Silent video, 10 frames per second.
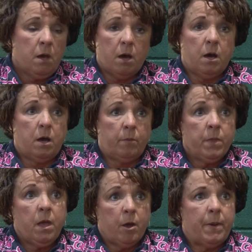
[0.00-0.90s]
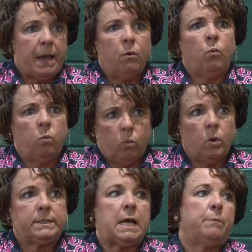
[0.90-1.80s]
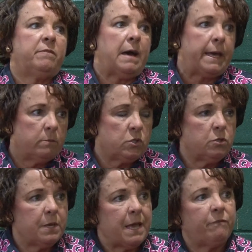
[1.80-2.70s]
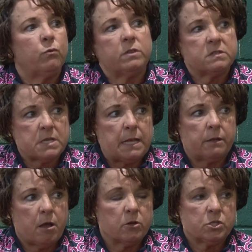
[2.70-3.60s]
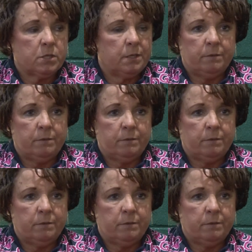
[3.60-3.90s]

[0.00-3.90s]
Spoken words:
about what type of items do you have for the silent auction.